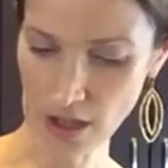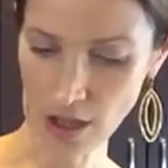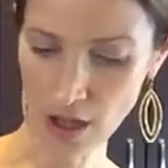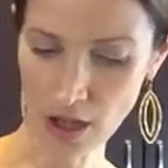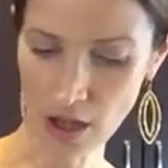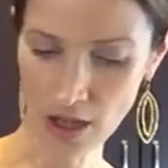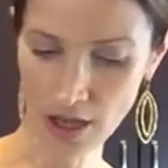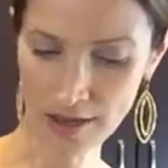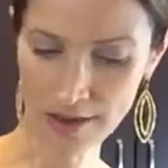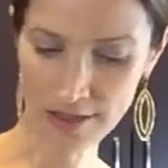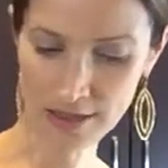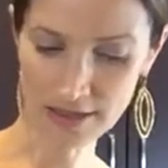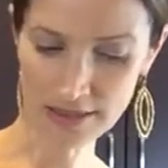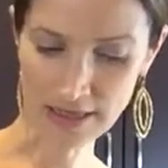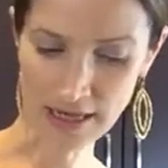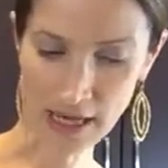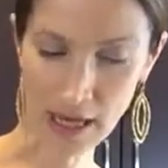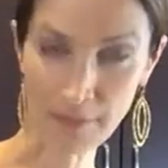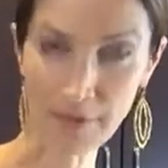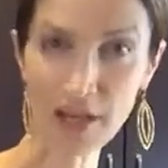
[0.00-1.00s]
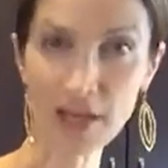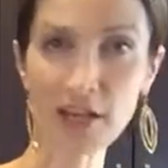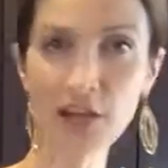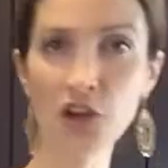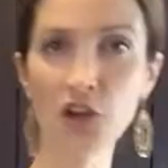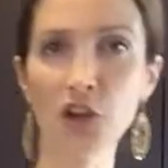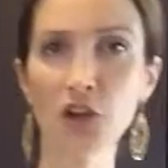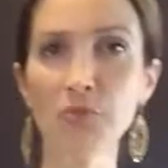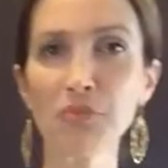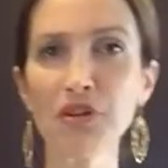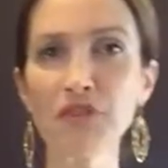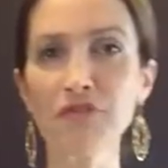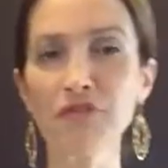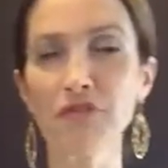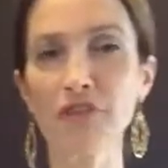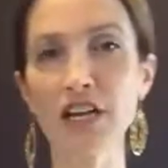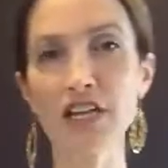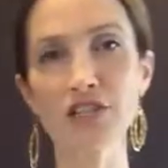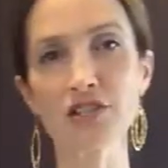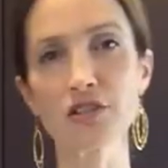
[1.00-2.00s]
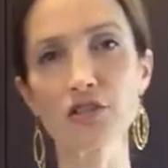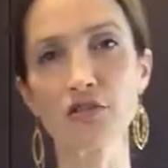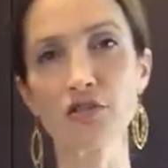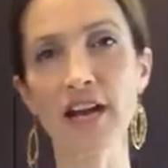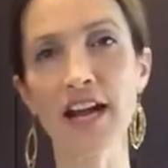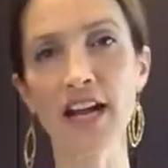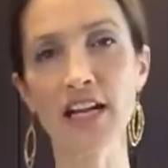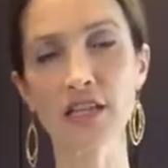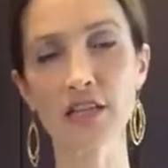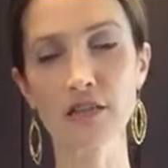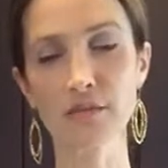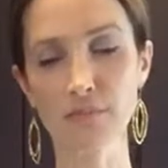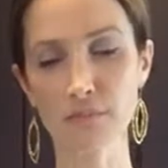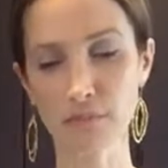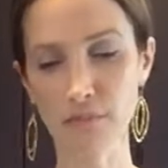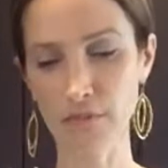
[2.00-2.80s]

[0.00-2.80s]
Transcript: on the salmon, and you can put fresh cracked